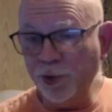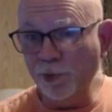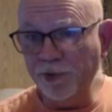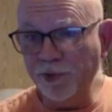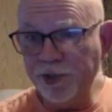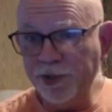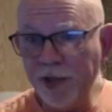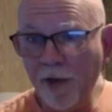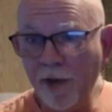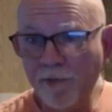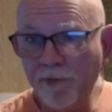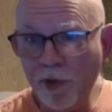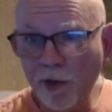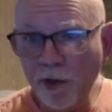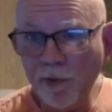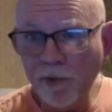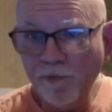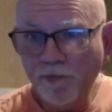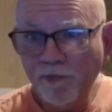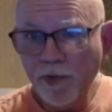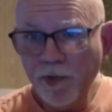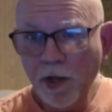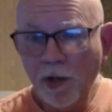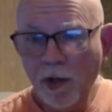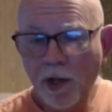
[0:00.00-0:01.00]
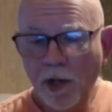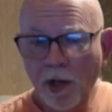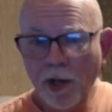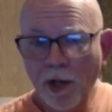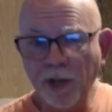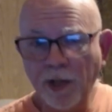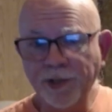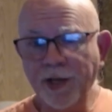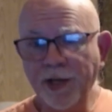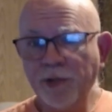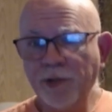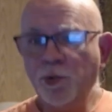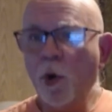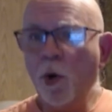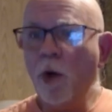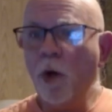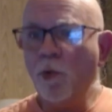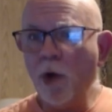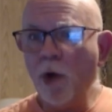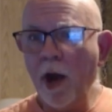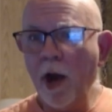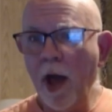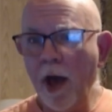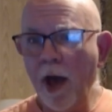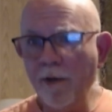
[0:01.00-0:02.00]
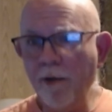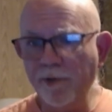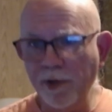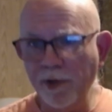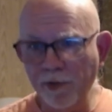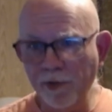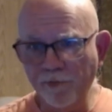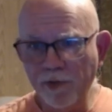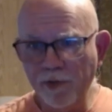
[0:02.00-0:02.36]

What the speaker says: supper, because that's what we're having.